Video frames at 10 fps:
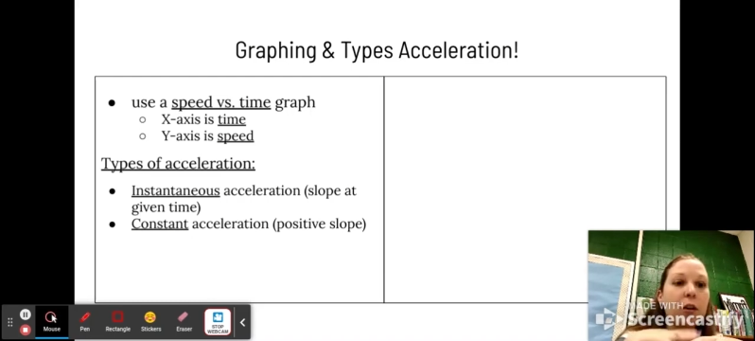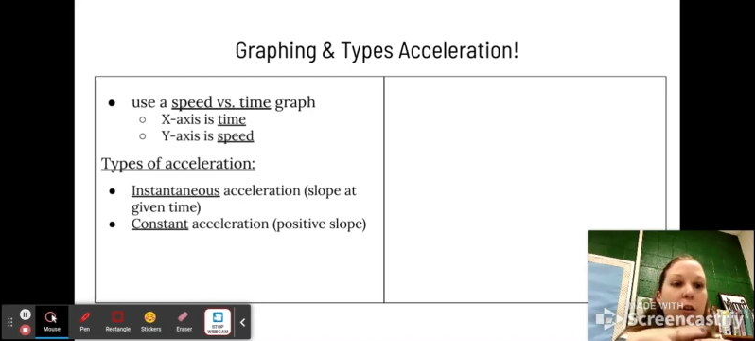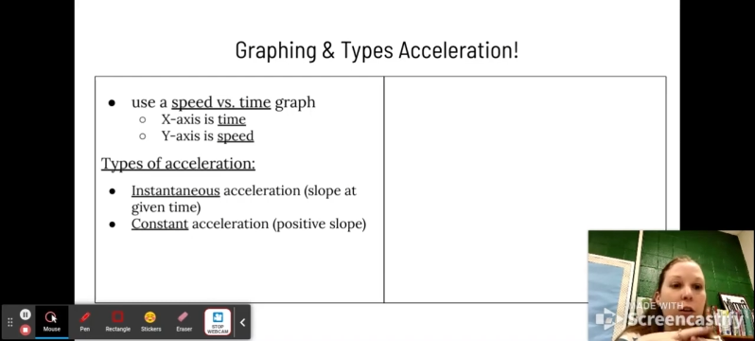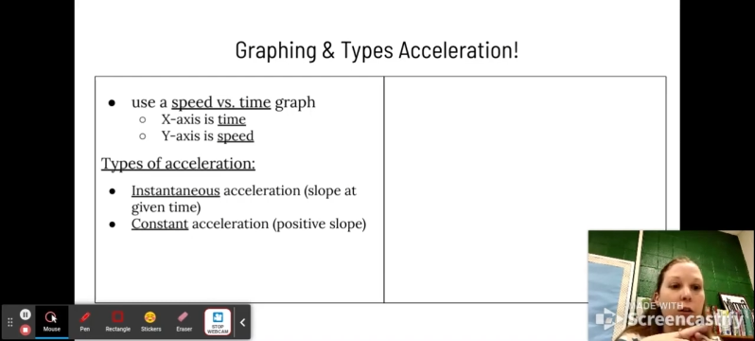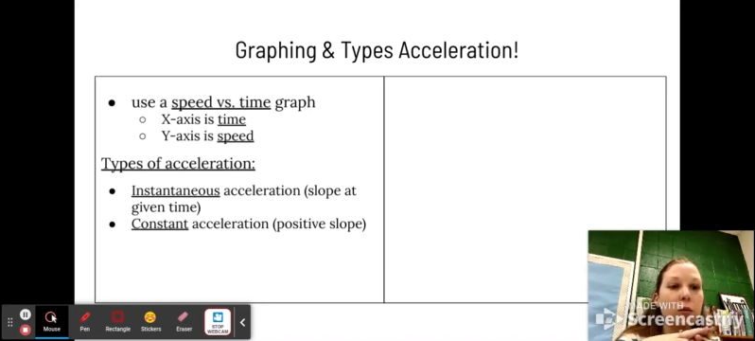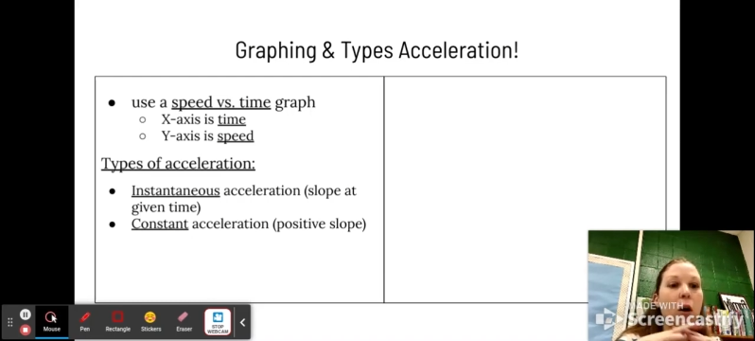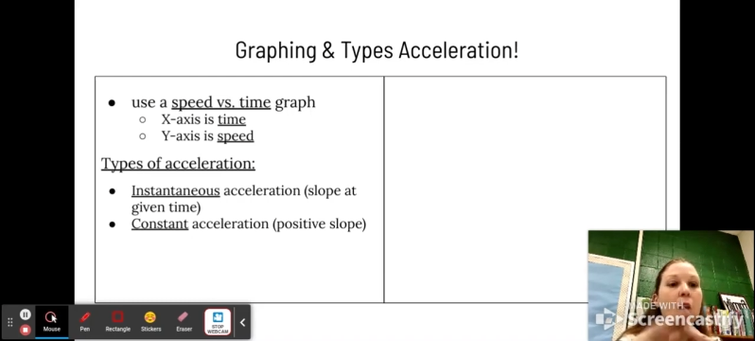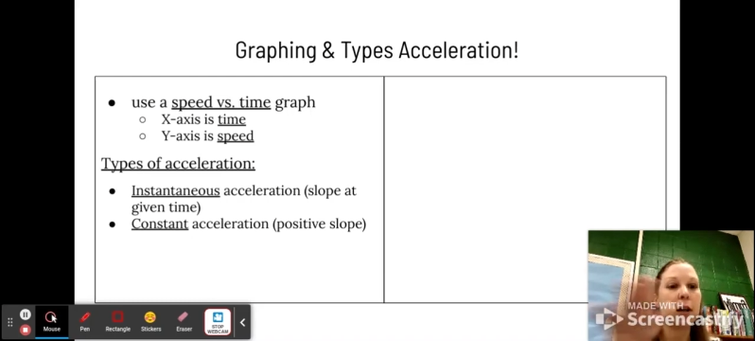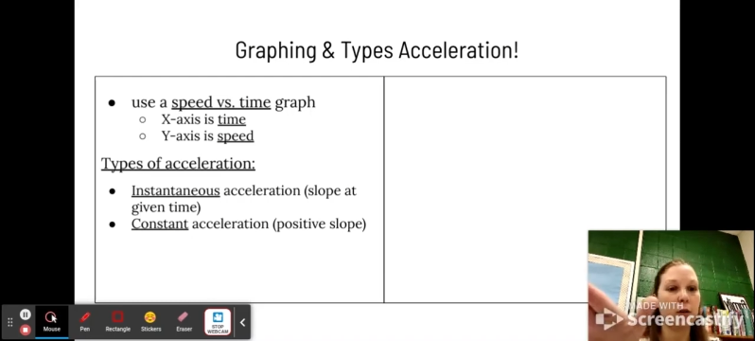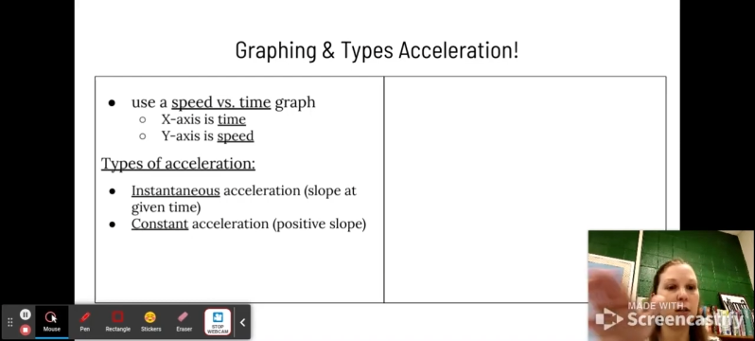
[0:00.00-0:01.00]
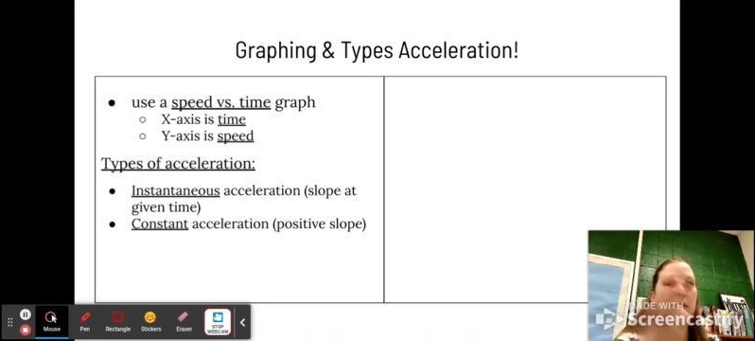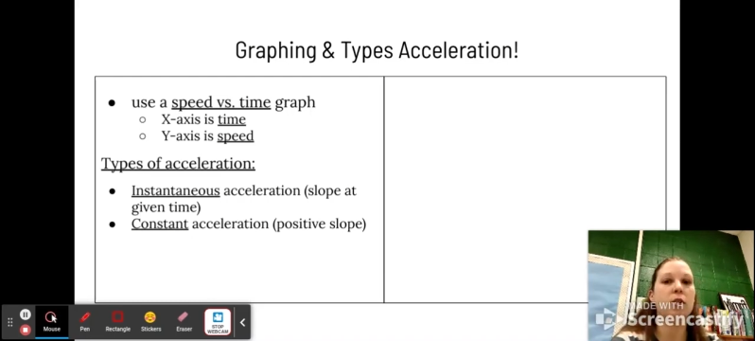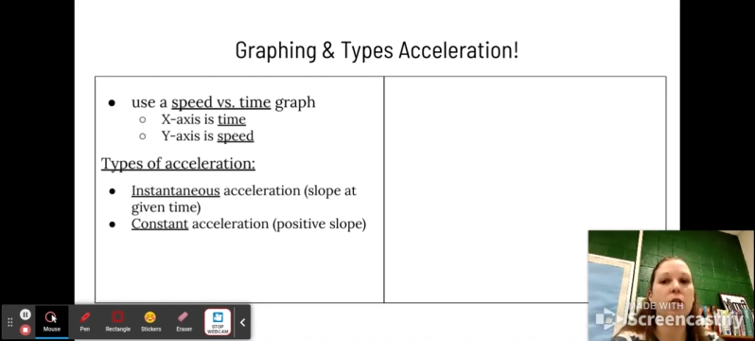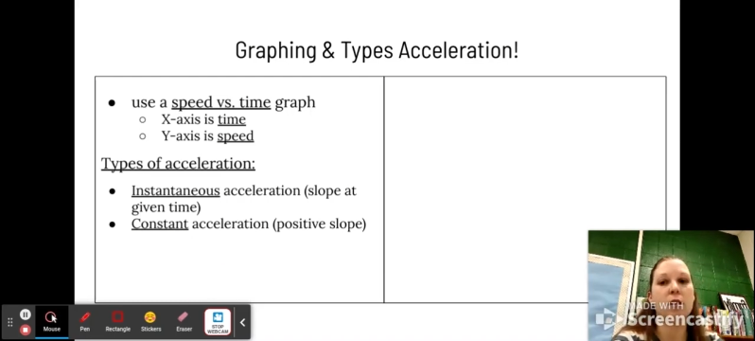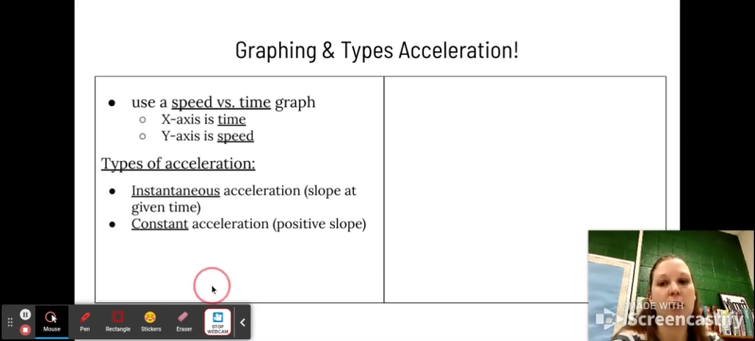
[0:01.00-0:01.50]
you are increasing
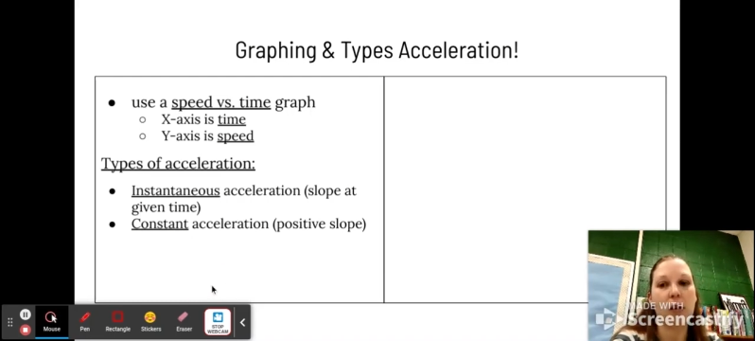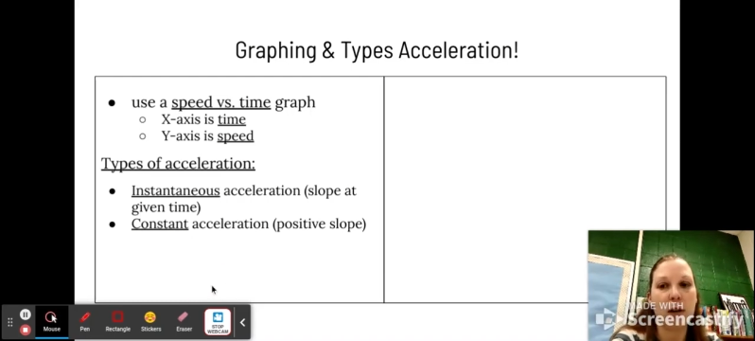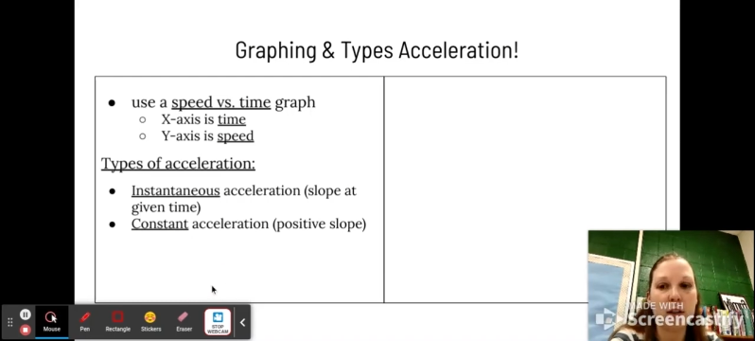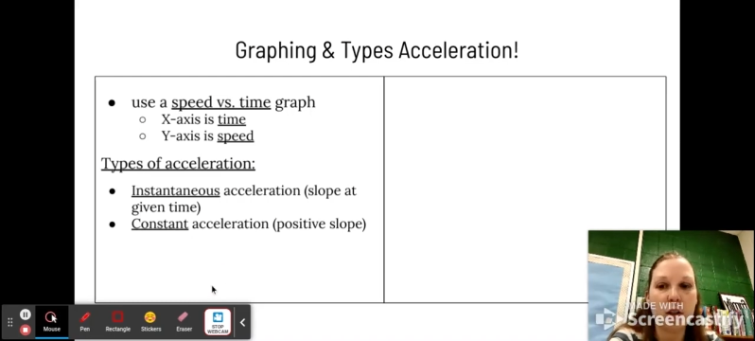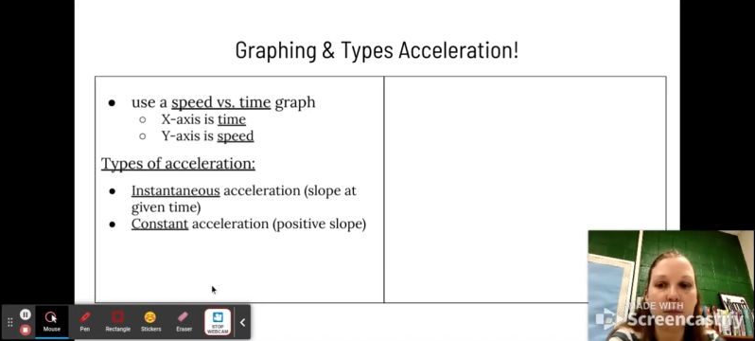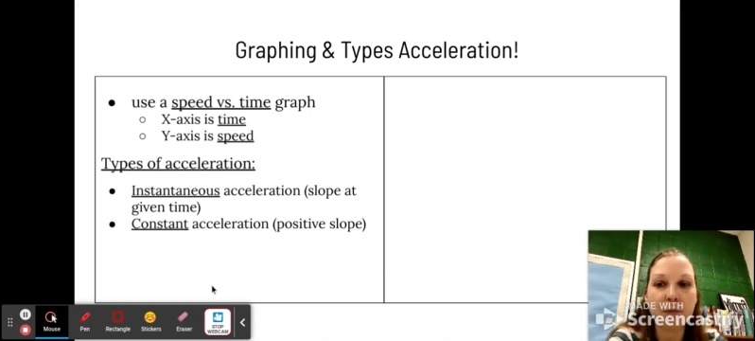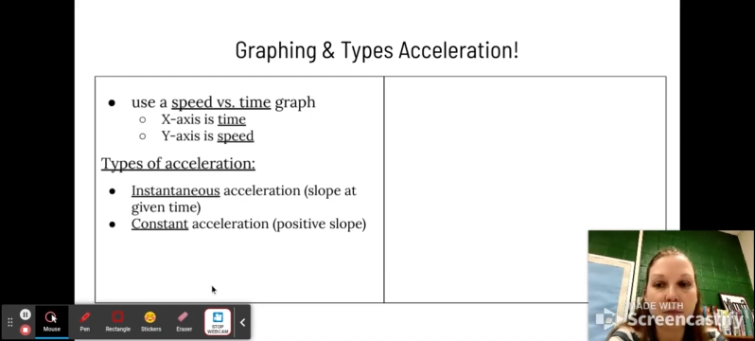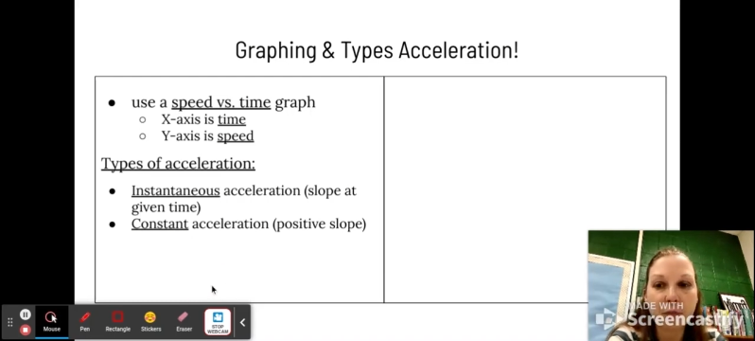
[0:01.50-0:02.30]
your acceleration.